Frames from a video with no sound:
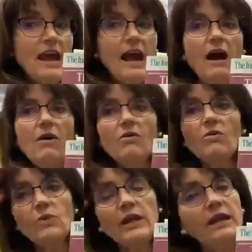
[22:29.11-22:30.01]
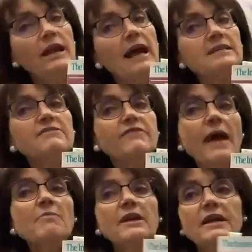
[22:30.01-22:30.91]
how we as a
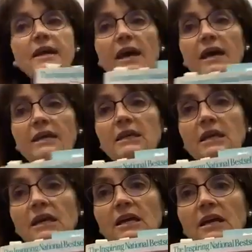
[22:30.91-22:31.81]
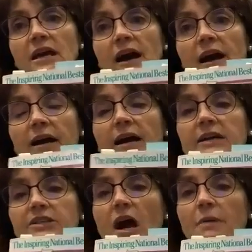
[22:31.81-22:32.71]
family can
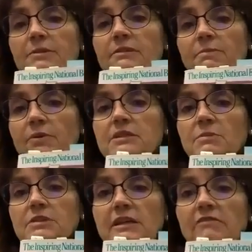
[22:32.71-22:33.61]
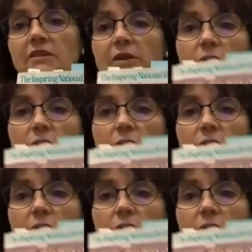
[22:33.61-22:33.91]
adopt principles that really